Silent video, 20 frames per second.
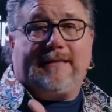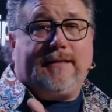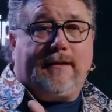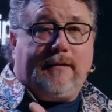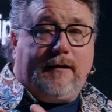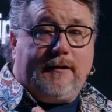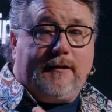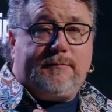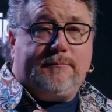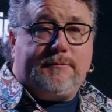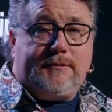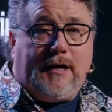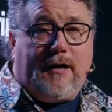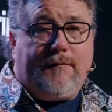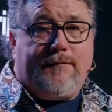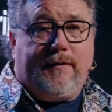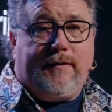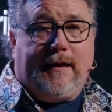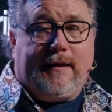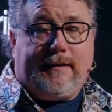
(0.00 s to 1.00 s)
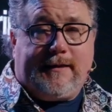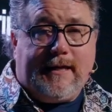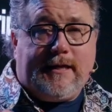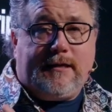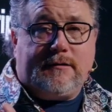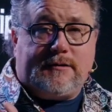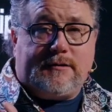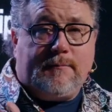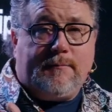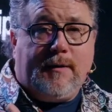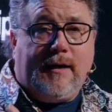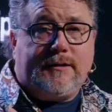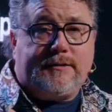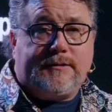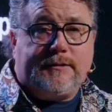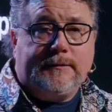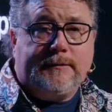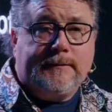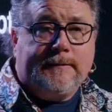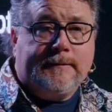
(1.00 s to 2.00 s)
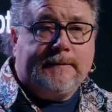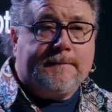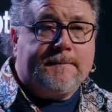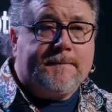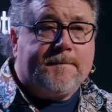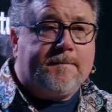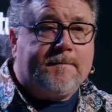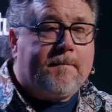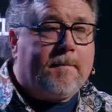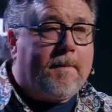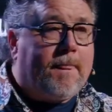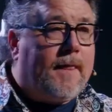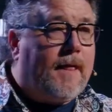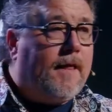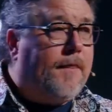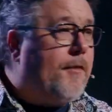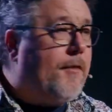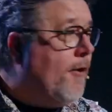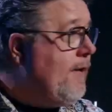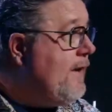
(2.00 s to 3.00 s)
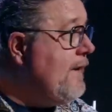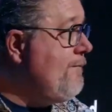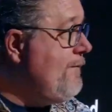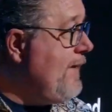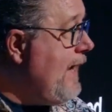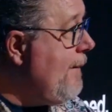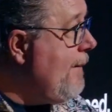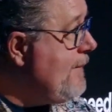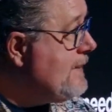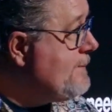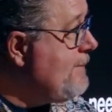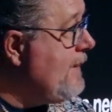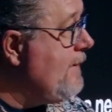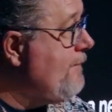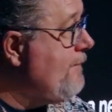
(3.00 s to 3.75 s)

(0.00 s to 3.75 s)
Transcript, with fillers: You guys did an awesome job for that. Thank you so much. 30 families